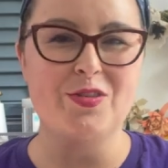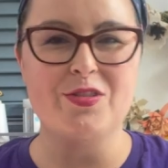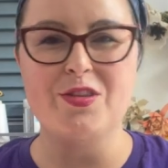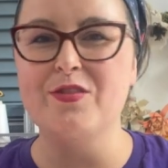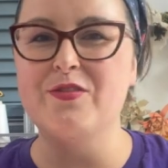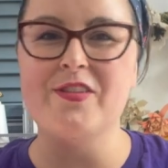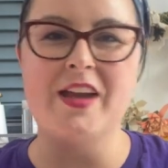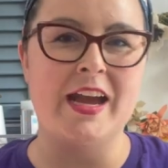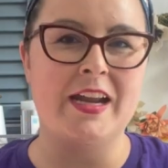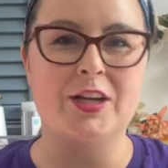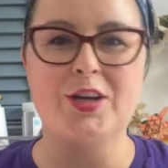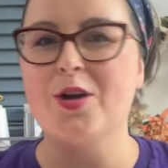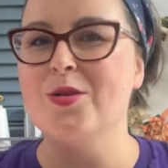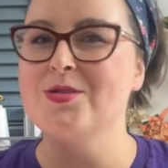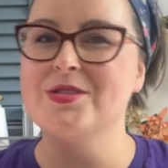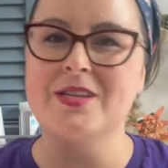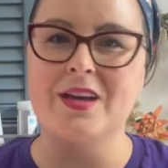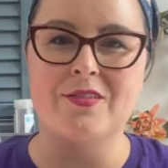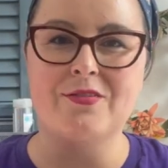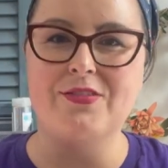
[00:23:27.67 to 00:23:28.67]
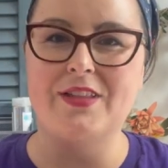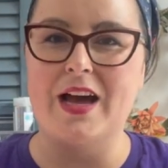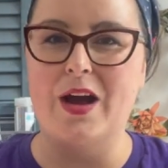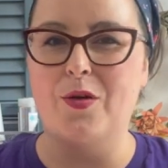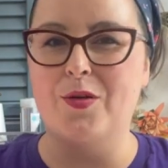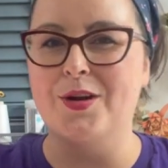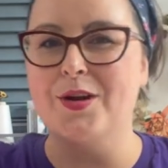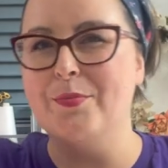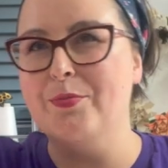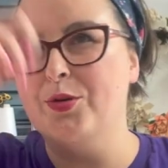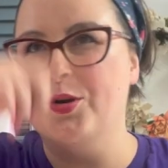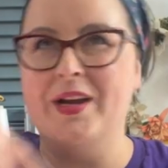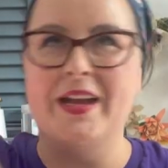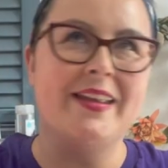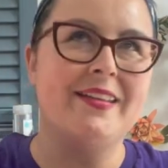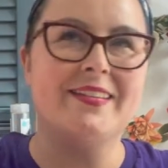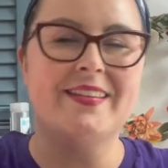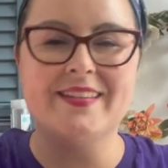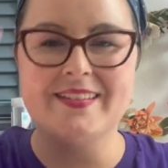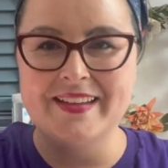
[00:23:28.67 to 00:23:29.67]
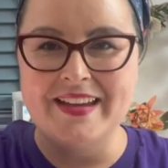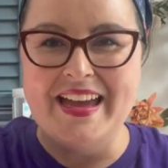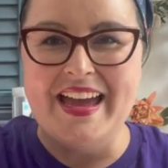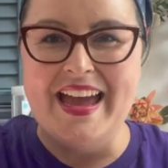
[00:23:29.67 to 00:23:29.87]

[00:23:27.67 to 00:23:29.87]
the Van Gogh sunflower print.